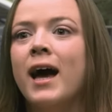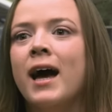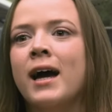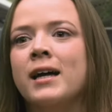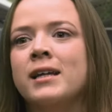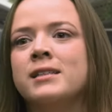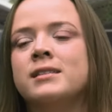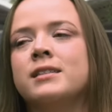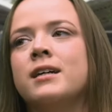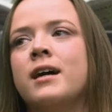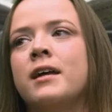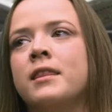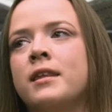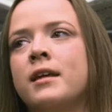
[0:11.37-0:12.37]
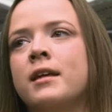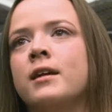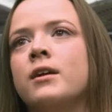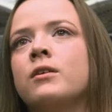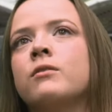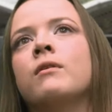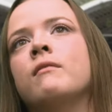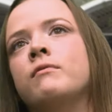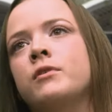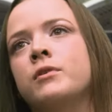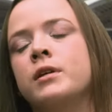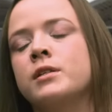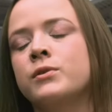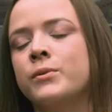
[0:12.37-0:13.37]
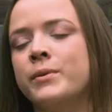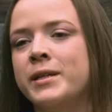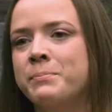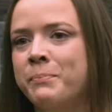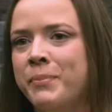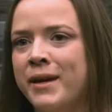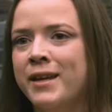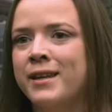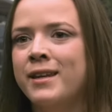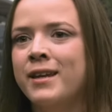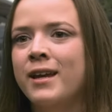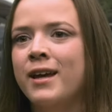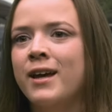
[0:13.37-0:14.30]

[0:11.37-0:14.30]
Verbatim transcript: and I think Cranfield has always been